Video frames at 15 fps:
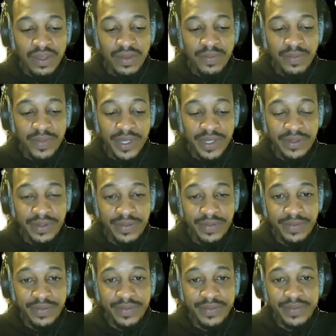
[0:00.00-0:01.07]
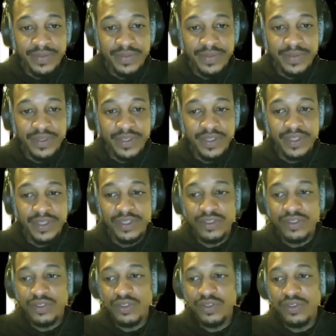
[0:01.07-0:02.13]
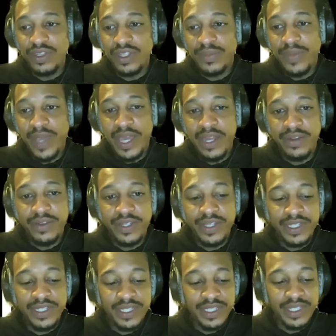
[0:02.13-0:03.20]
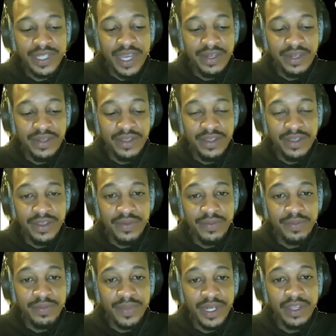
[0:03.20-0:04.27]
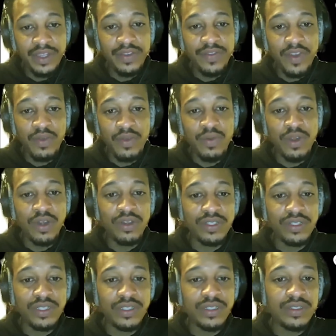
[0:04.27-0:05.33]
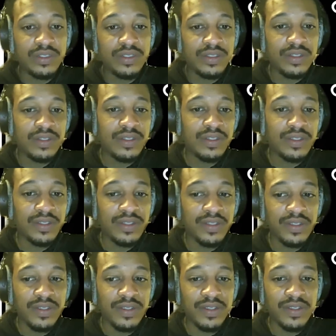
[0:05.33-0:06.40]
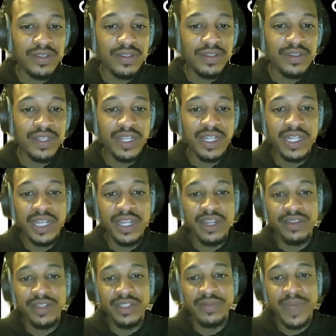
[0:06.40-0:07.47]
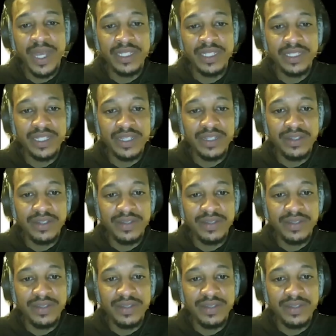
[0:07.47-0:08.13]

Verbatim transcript: but the truth of the matter is that many of our works declare this mindset,